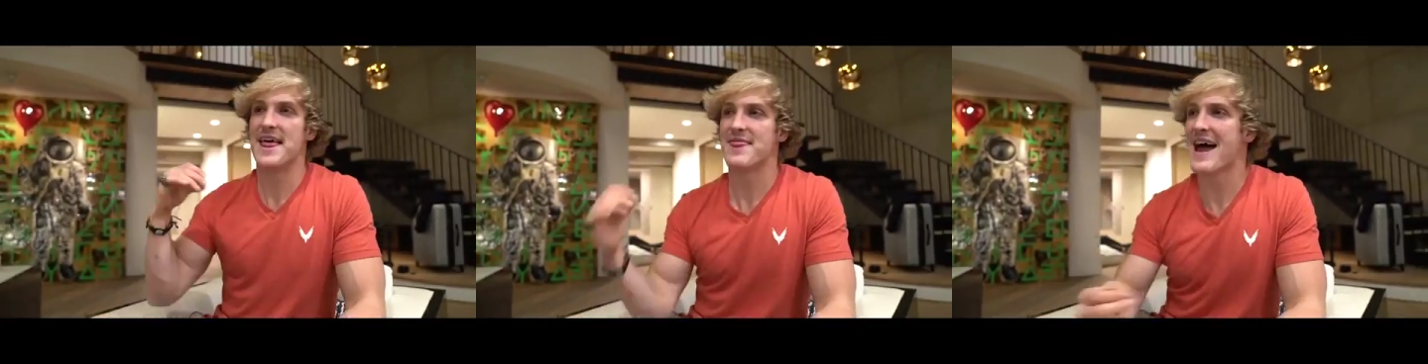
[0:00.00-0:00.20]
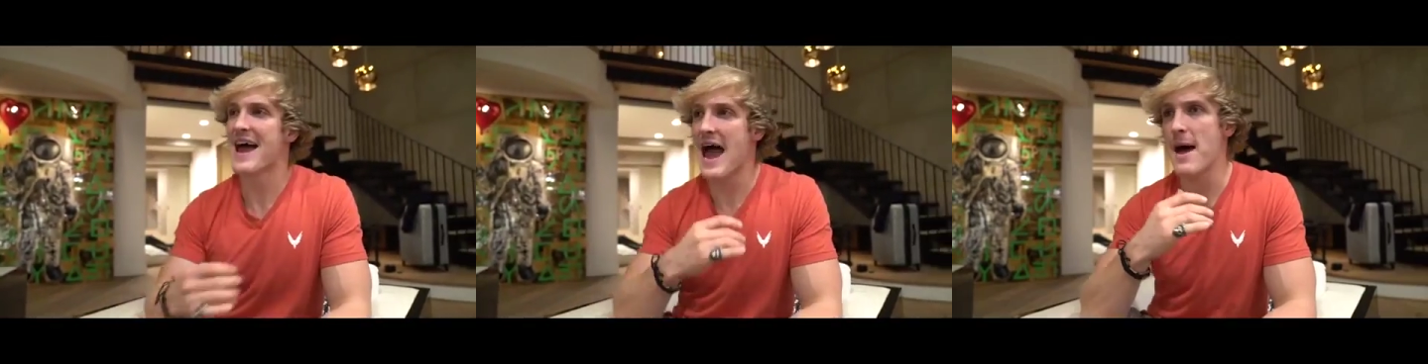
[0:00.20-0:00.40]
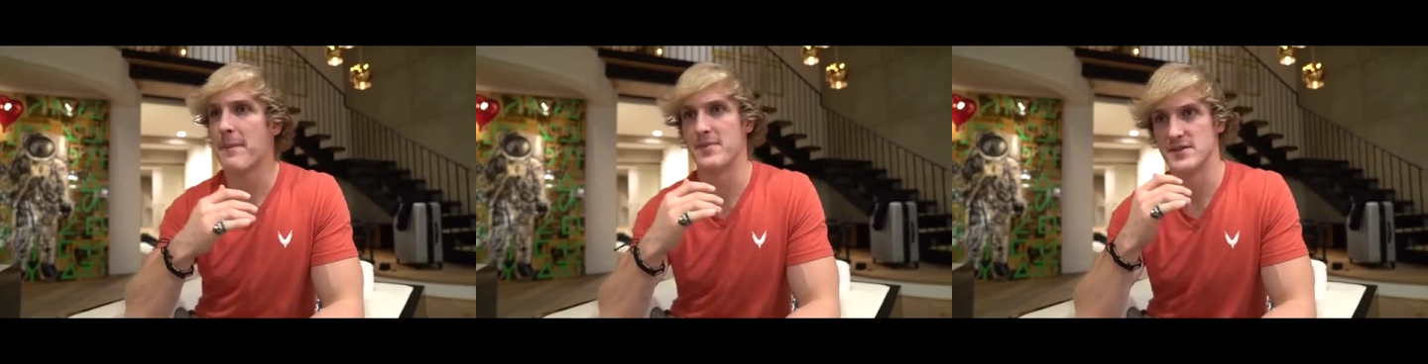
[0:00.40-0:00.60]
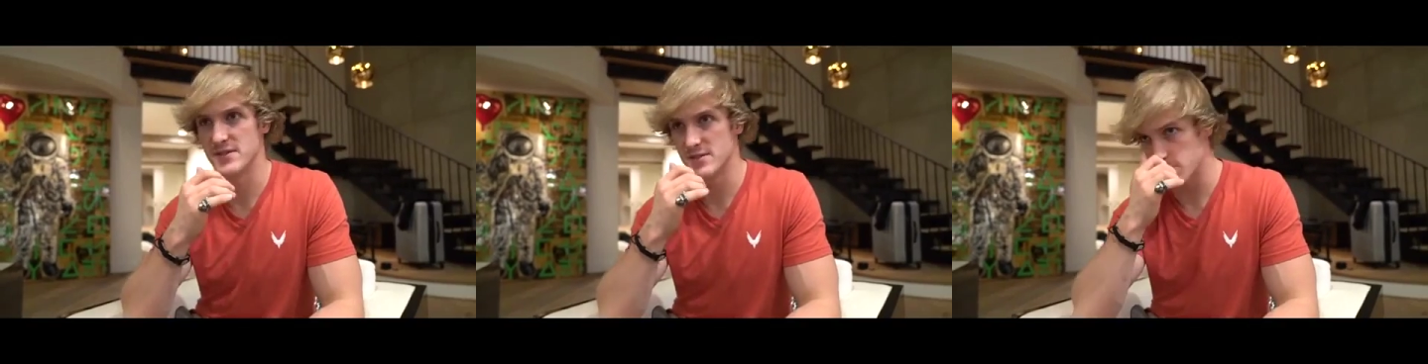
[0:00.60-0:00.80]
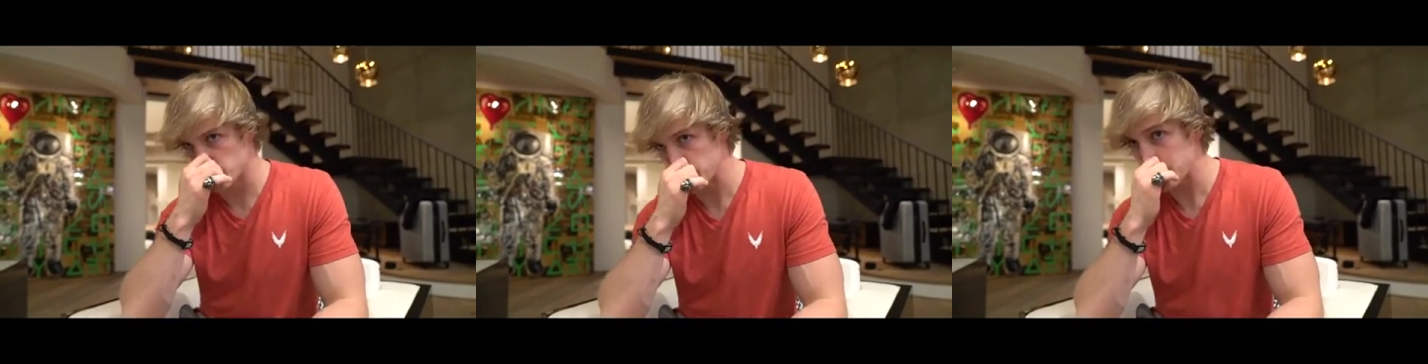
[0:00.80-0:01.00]
And that
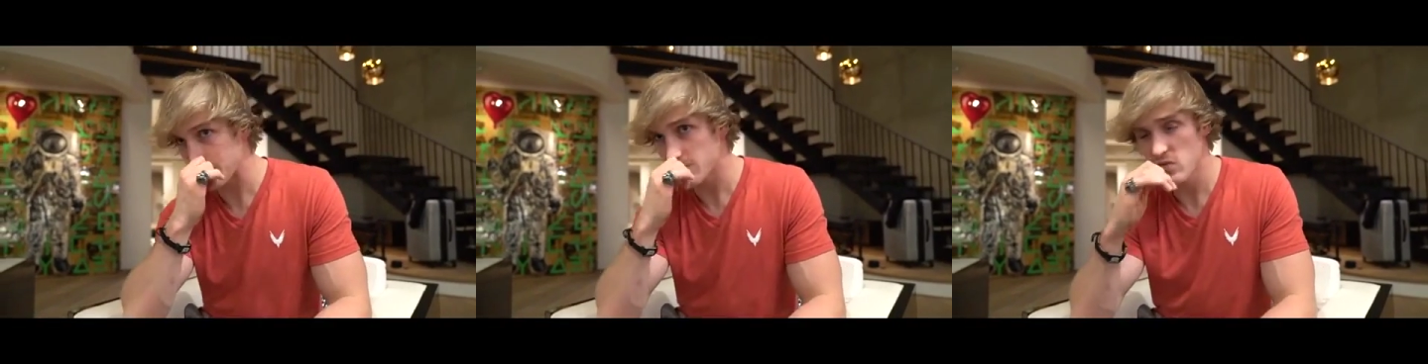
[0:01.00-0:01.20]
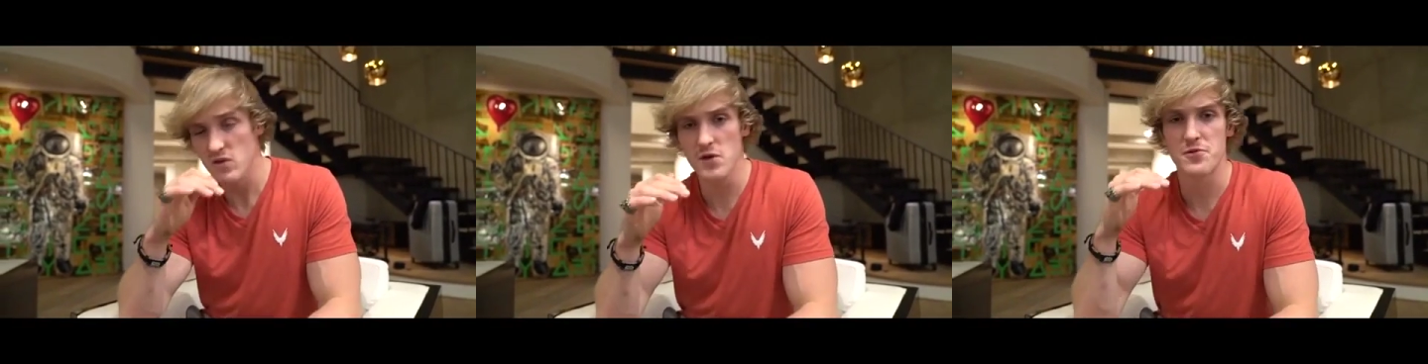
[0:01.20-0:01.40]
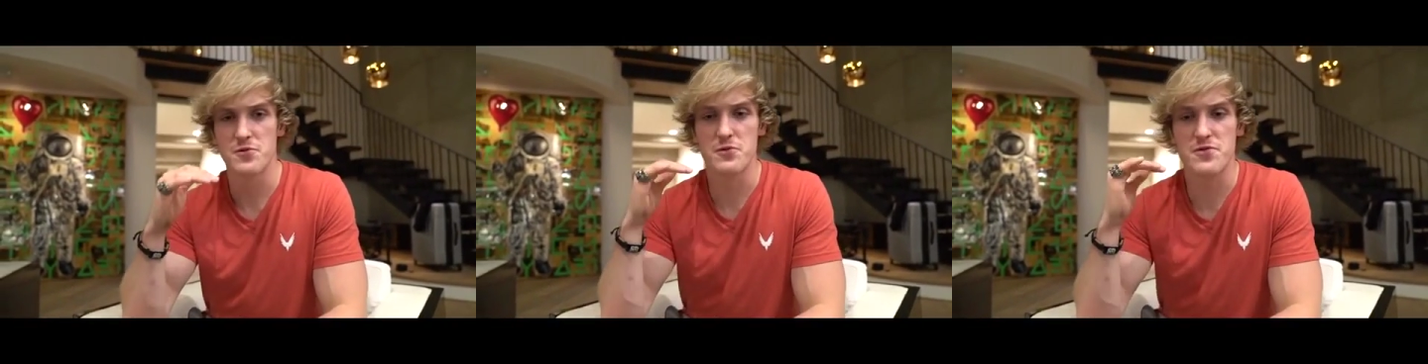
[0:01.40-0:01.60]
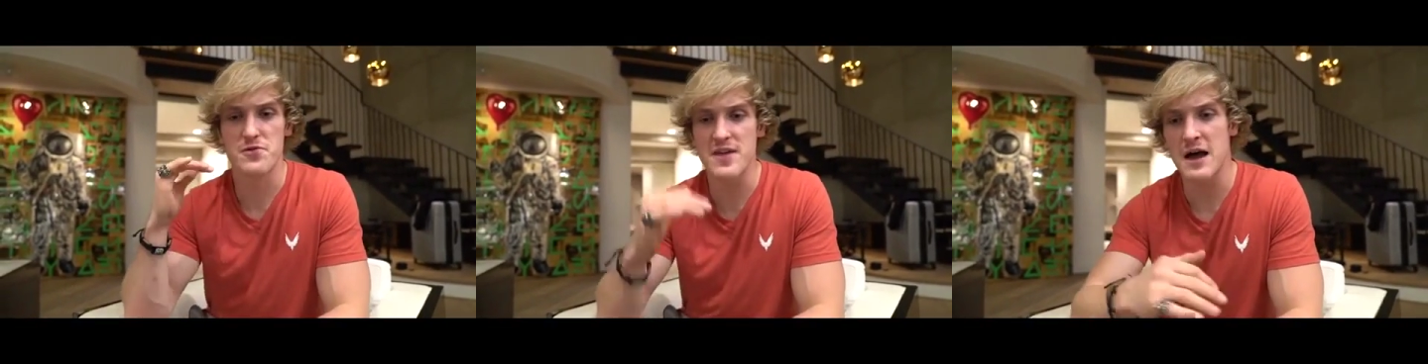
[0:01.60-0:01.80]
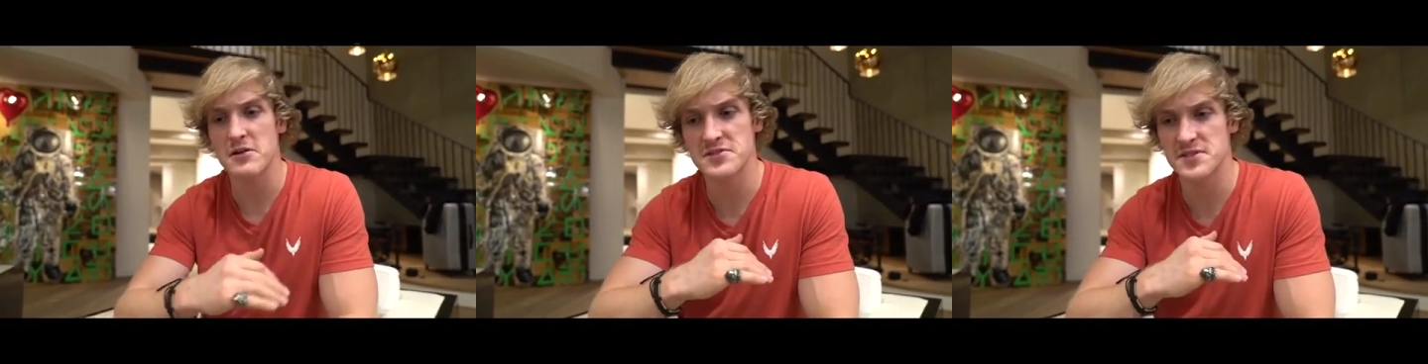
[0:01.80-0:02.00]
happens through
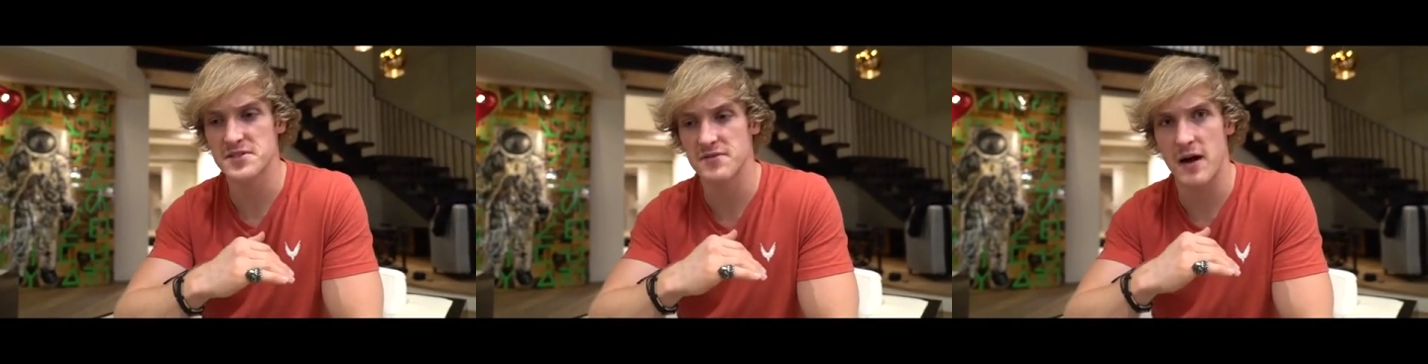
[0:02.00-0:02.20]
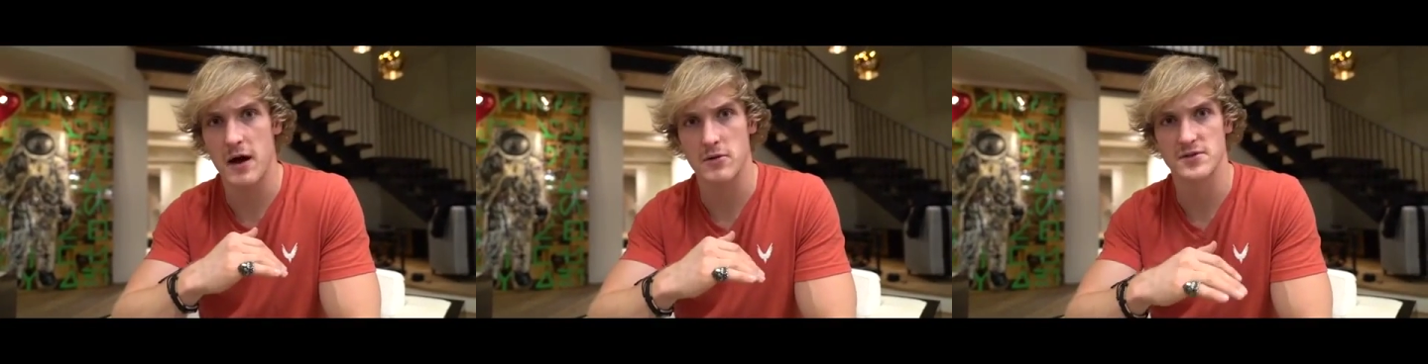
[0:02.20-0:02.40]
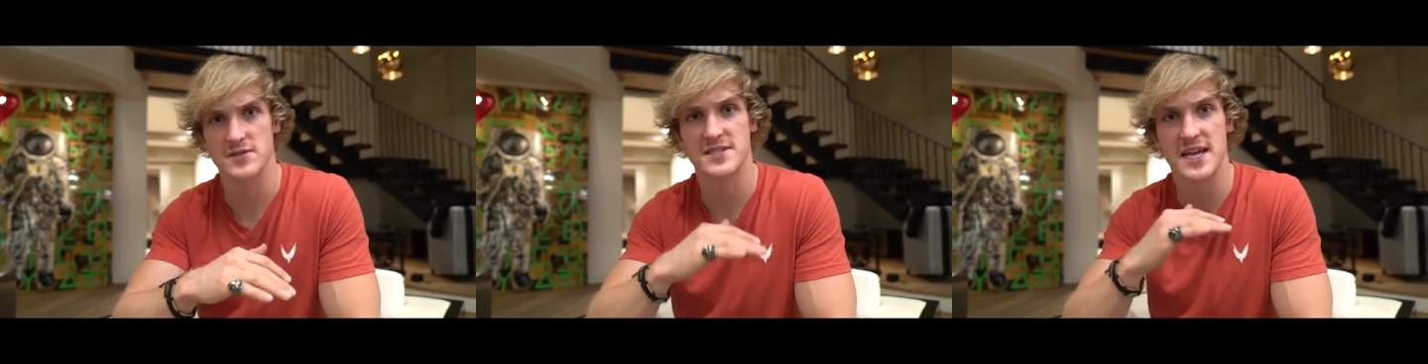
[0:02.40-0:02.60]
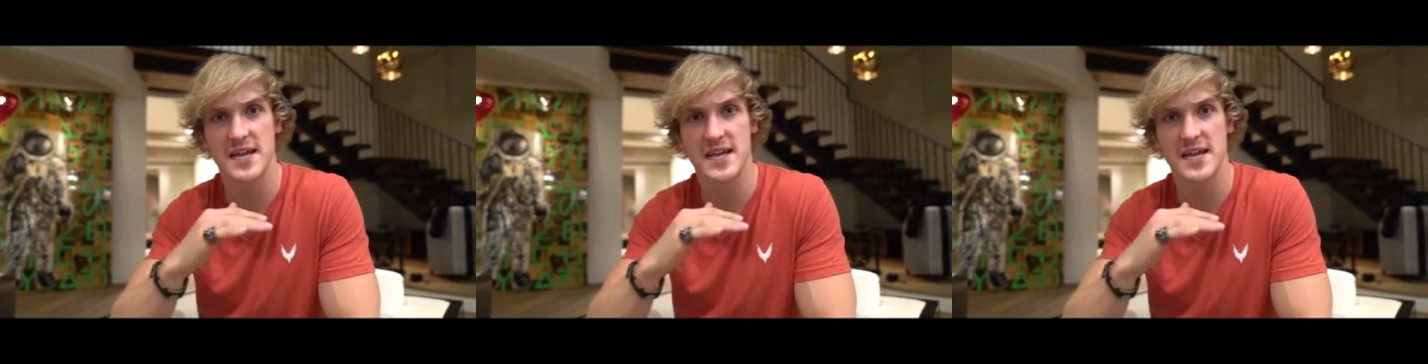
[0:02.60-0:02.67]
thousands of hours,